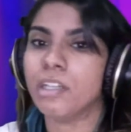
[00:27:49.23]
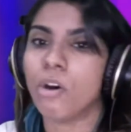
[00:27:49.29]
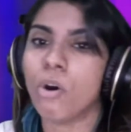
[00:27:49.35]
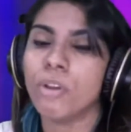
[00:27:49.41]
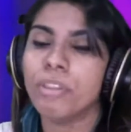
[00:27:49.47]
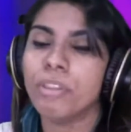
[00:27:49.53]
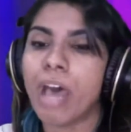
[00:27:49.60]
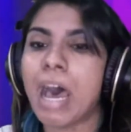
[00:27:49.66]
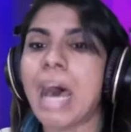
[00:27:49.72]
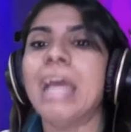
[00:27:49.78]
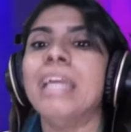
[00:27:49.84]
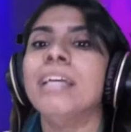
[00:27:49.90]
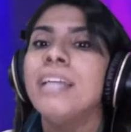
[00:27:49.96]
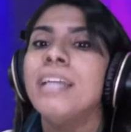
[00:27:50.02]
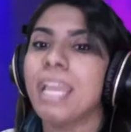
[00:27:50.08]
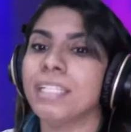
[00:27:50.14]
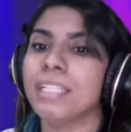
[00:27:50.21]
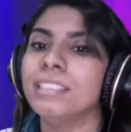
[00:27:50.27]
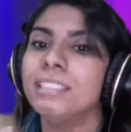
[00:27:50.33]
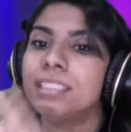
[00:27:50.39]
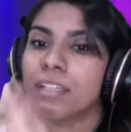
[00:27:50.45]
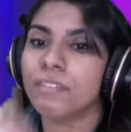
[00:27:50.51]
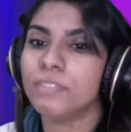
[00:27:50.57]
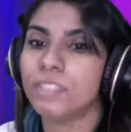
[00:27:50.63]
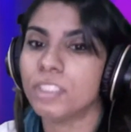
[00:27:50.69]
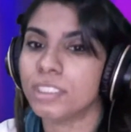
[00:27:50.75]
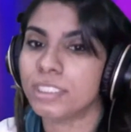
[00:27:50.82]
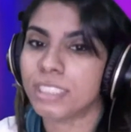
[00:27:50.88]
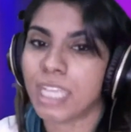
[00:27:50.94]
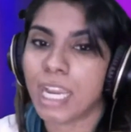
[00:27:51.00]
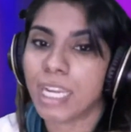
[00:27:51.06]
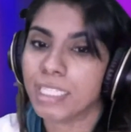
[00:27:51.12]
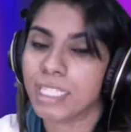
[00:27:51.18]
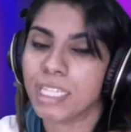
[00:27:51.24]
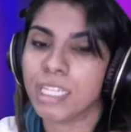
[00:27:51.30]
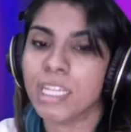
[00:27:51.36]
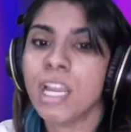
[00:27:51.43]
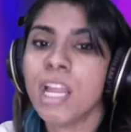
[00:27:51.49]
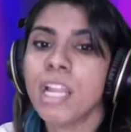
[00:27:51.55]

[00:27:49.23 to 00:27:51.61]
or the higher ends of society.